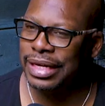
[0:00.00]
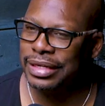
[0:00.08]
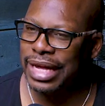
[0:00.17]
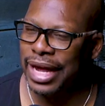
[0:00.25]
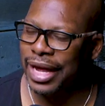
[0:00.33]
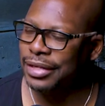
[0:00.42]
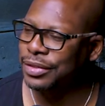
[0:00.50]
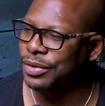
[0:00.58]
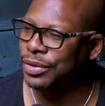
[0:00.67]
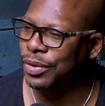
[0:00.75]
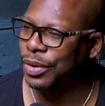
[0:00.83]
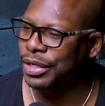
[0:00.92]
ask you
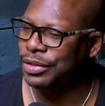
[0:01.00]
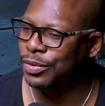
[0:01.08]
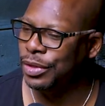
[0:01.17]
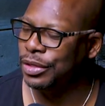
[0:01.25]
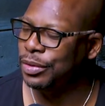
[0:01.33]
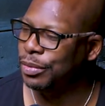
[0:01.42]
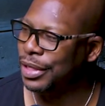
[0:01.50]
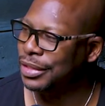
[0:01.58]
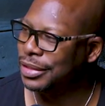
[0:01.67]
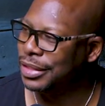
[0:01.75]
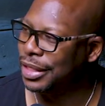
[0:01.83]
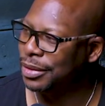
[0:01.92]
the question, what do you bring
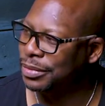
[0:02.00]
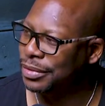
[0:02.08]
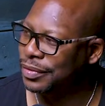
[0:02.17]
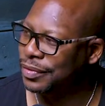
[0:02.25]
to the table?